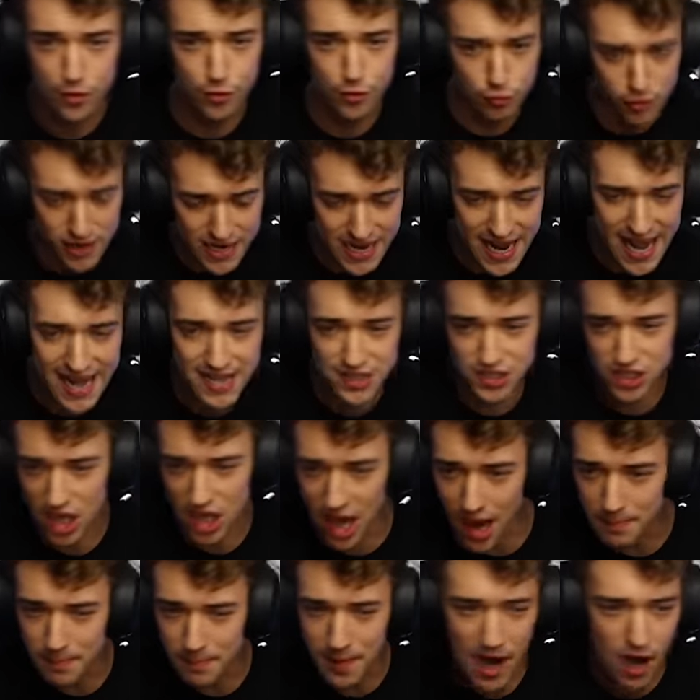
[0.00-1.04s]
3x
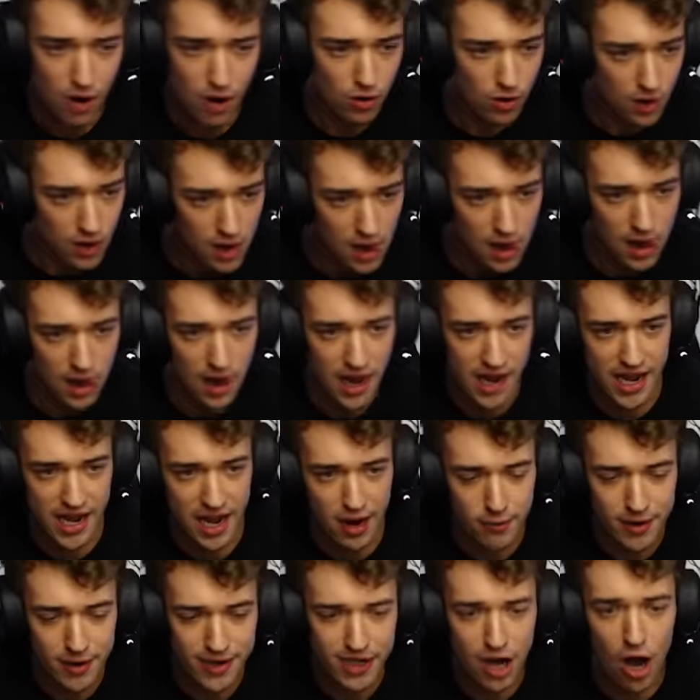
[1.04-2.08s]
combo. And
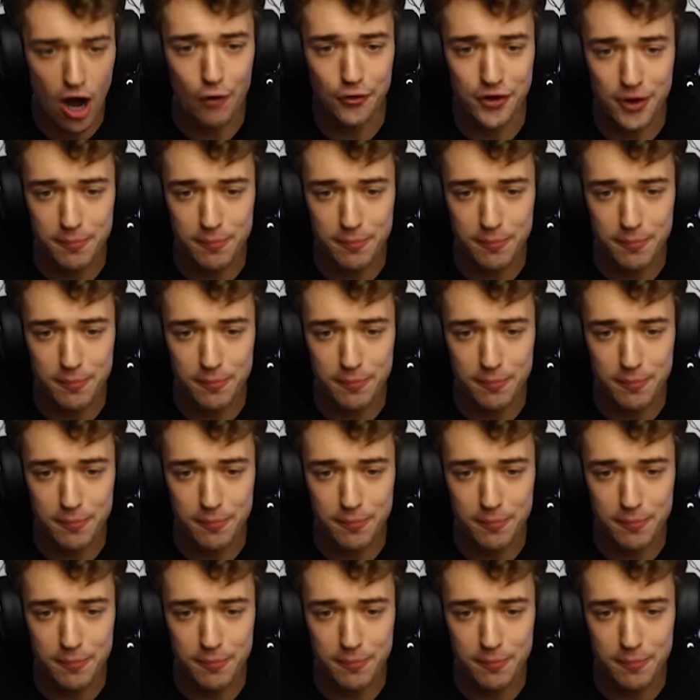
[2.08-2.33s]
here we go.